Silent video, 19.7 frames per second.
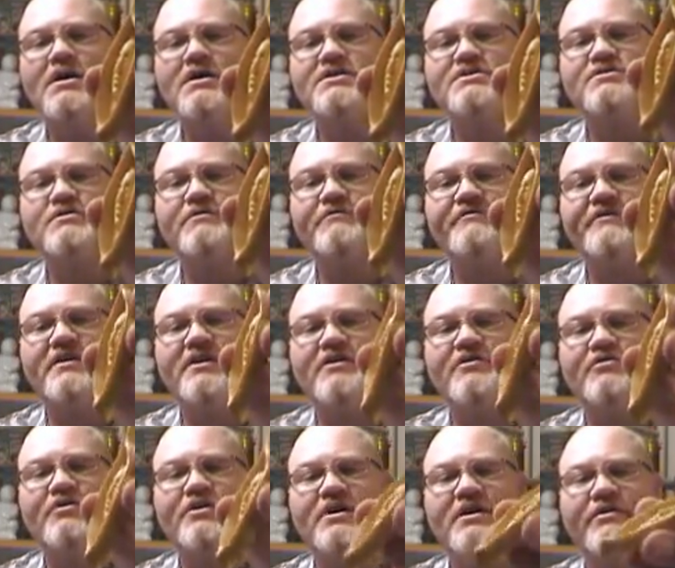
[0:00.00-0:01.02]
so it'll fit
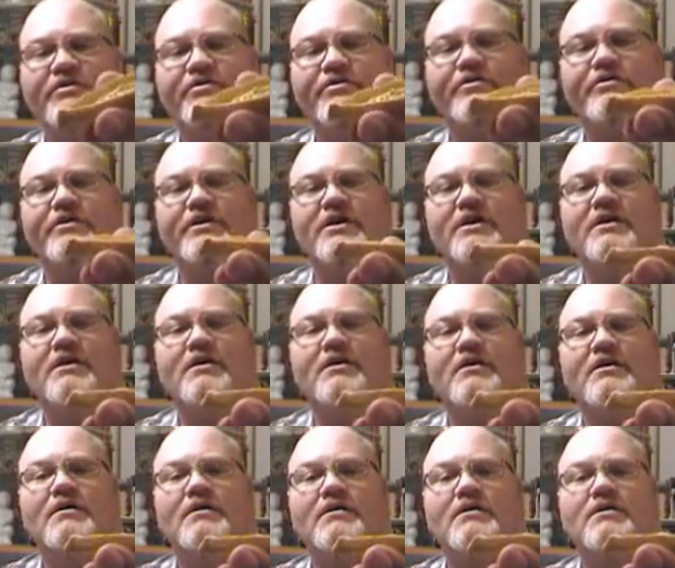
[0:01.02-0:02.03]
underneath the
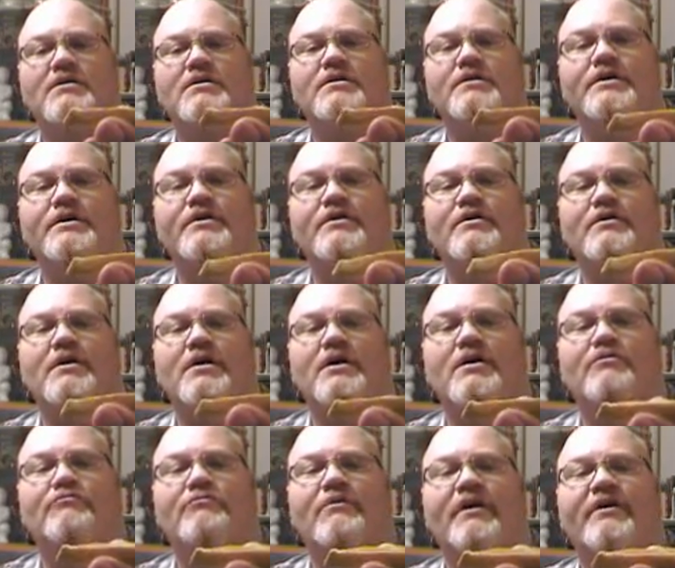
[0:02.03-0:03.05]
clear
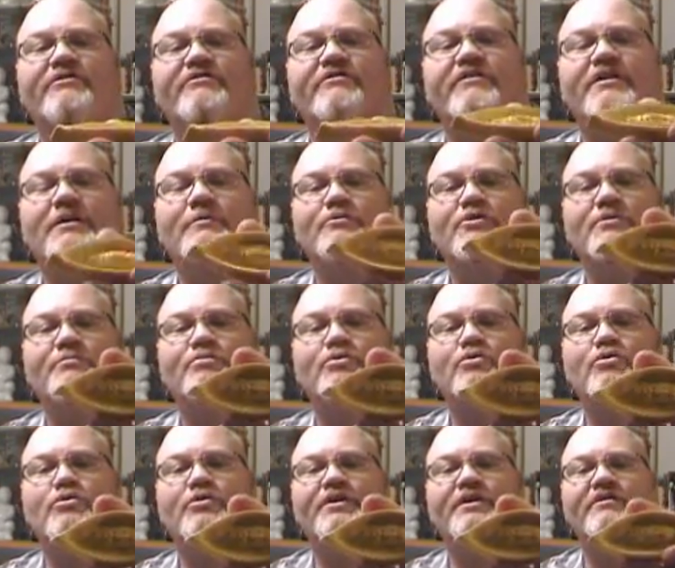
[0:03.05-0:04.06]
resin that I'm going to
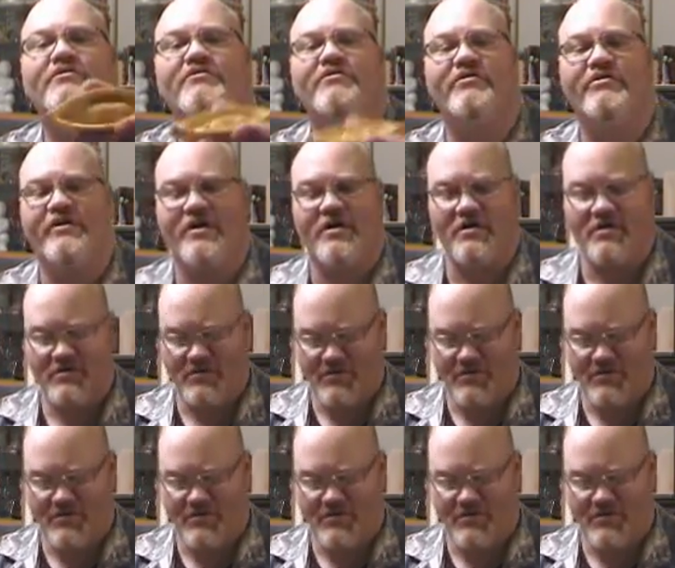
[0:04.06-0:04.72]
pour into there.